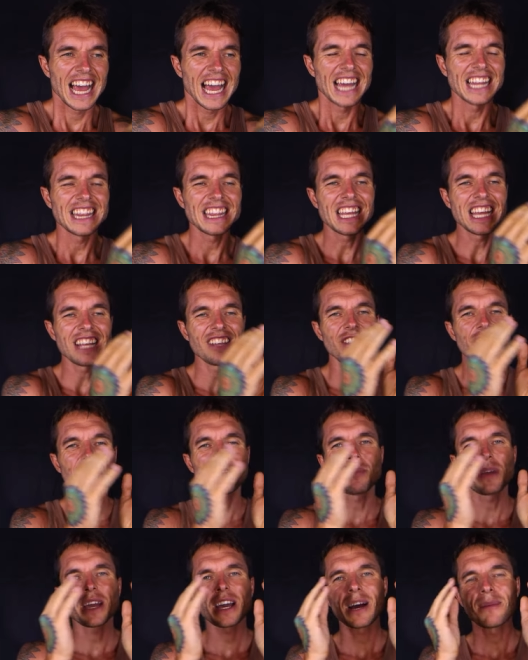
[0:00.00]
And then you
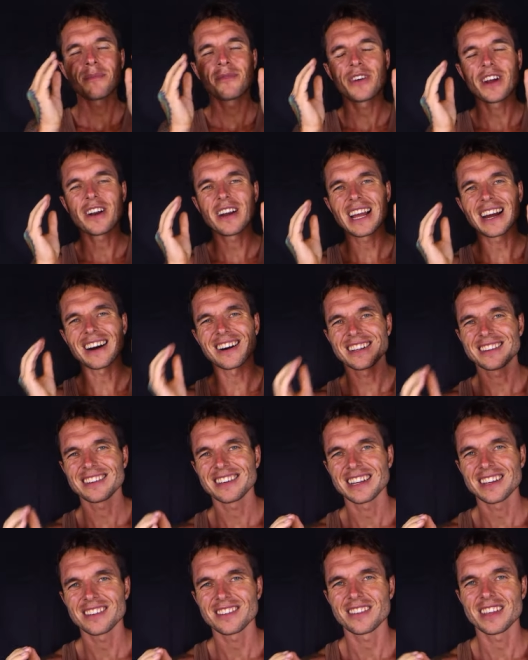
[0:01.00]
can become very
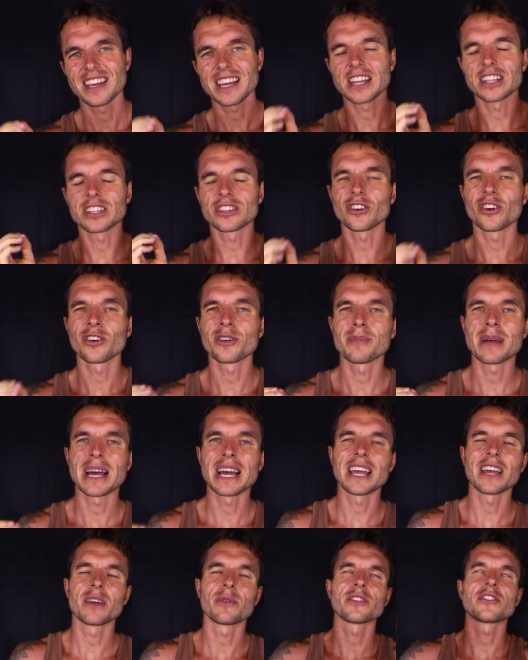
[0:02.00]
idealistic and
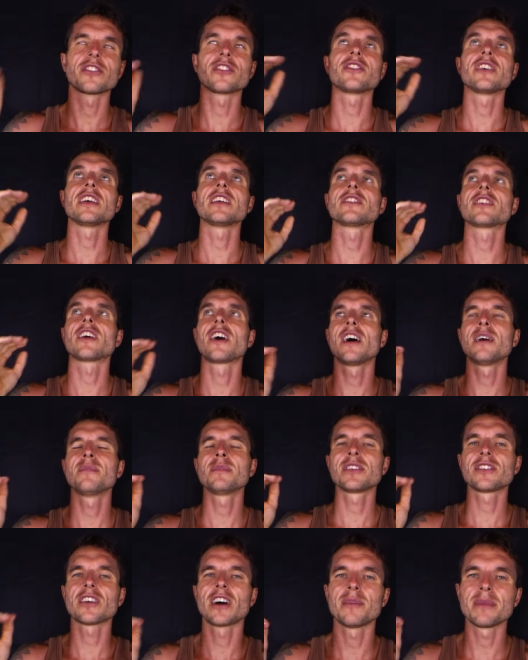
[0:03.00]
dogmatic, which you see time
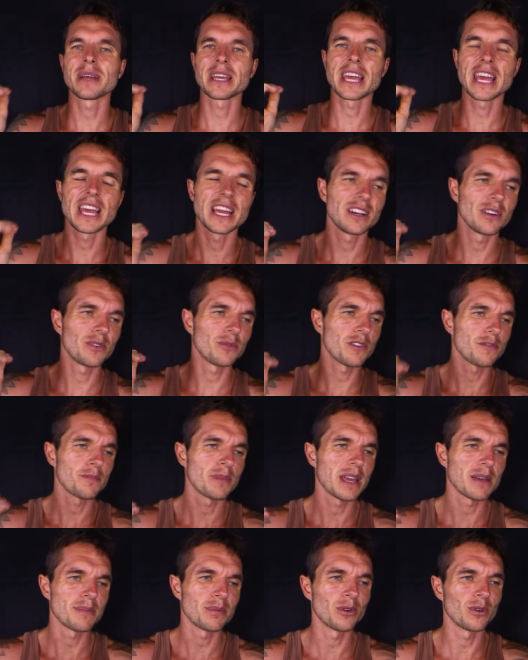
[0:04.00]
and time again with
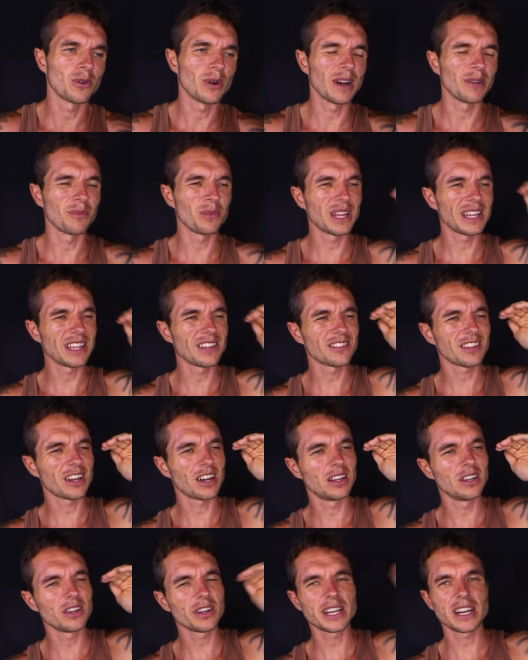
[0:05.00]
people, and where they
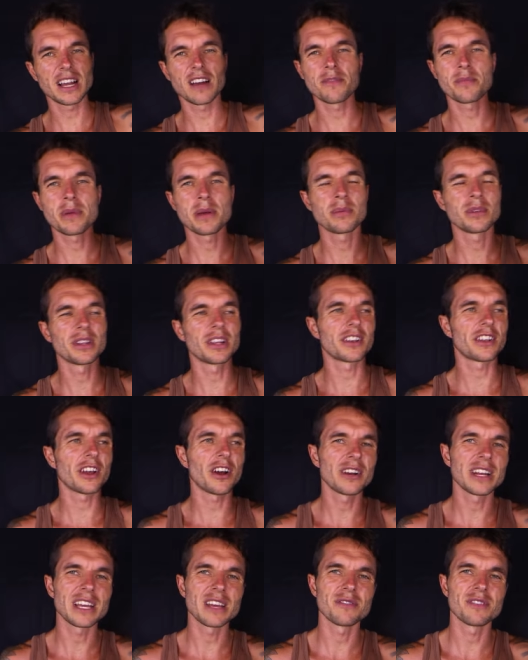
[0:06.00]
start looking at other people that
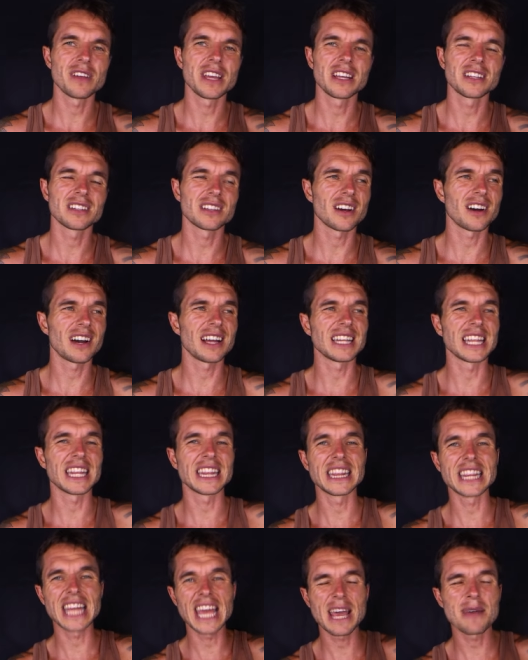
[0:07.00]
don't eat a vegan diet,
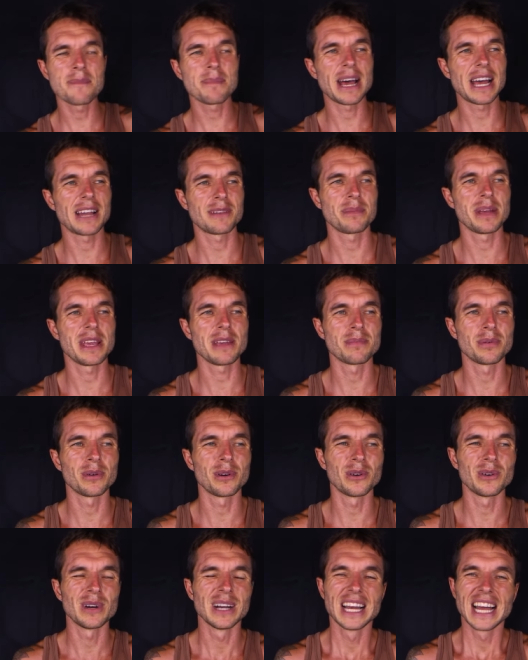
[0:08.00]
that they're bad
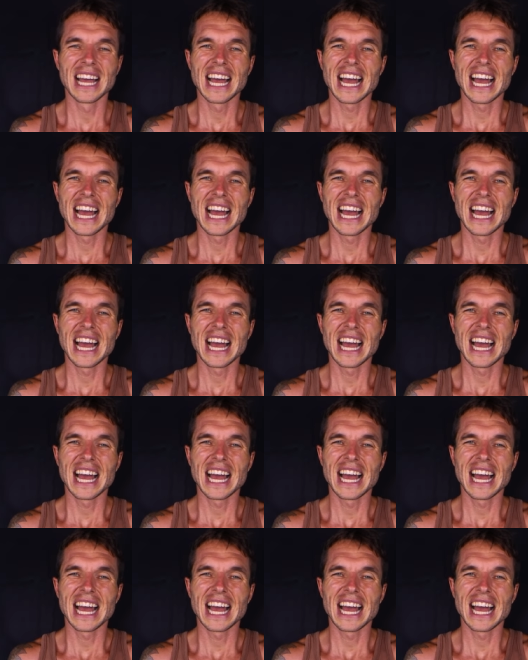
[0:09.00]
people,